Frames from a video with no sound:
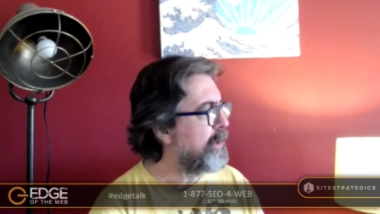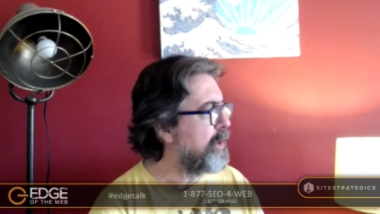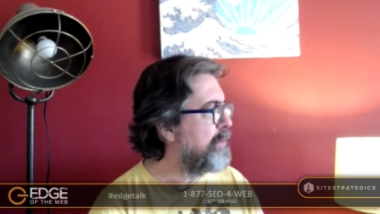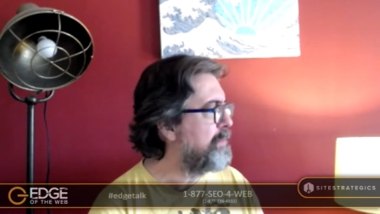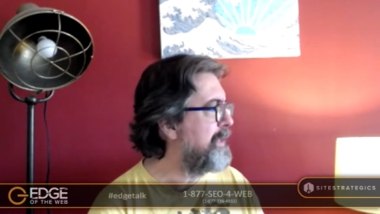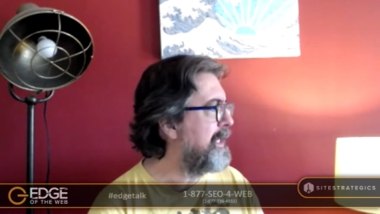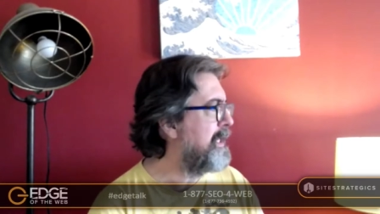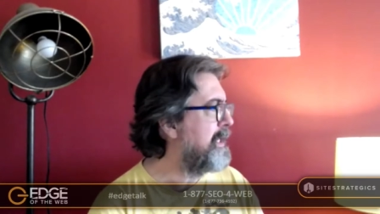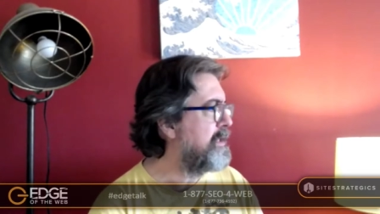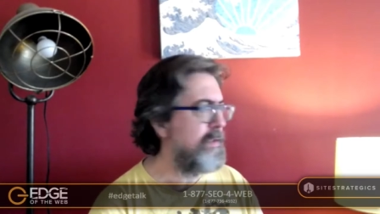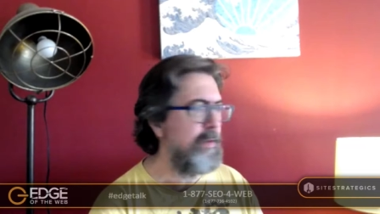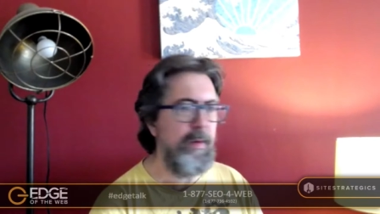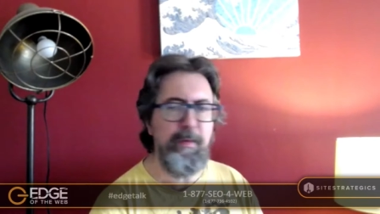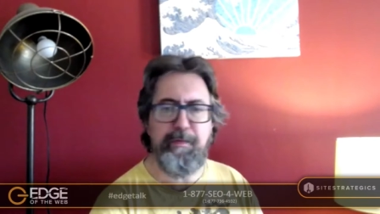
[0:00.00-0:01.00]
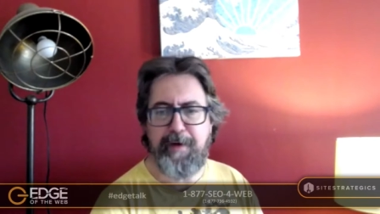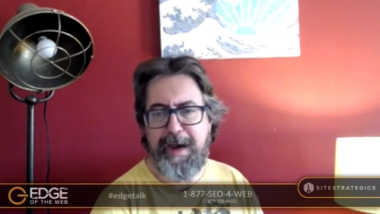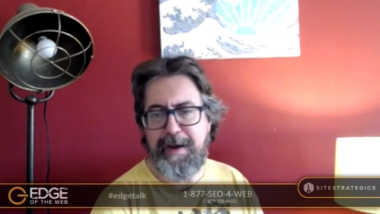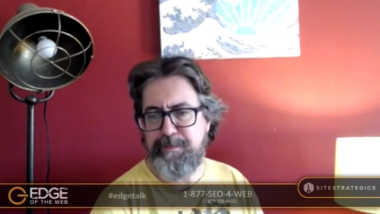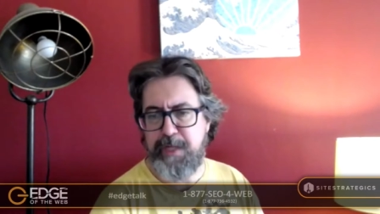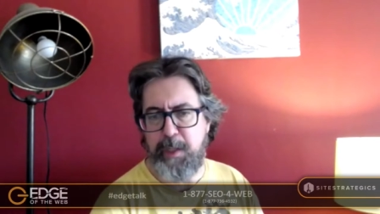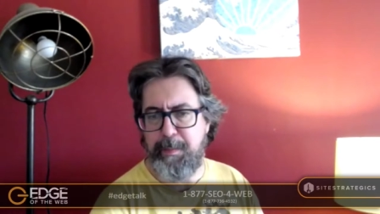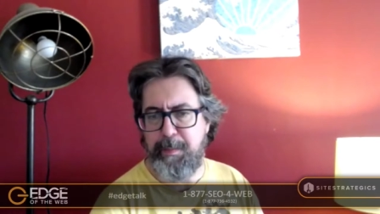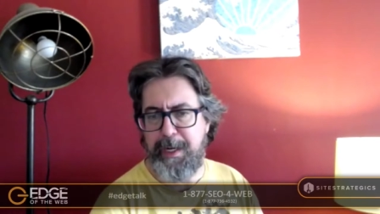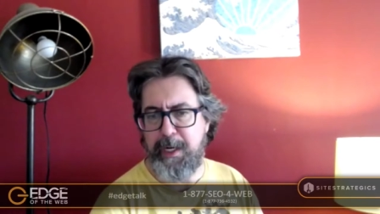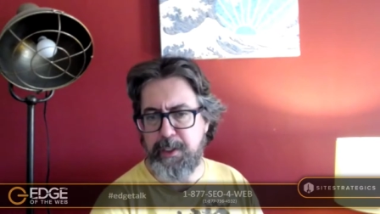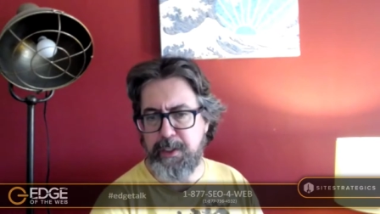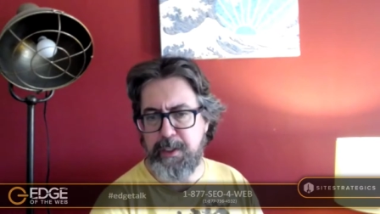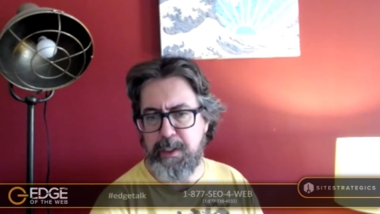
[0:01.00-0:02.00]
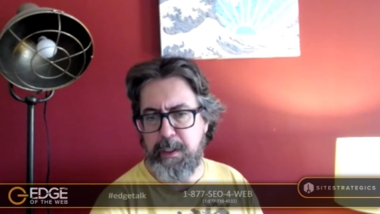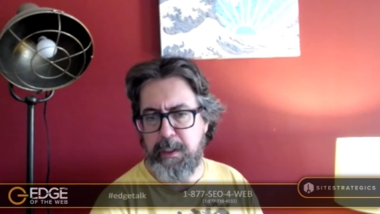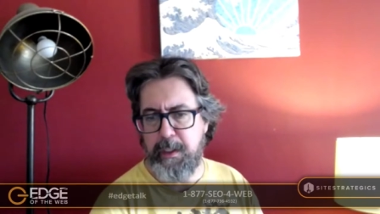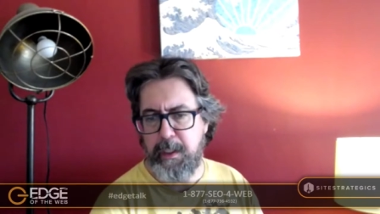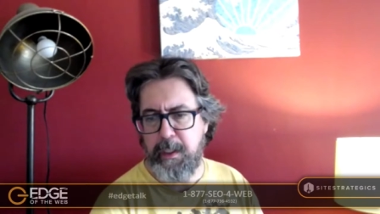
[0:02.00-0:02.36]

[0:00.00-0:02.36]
Could be five, ten minutes.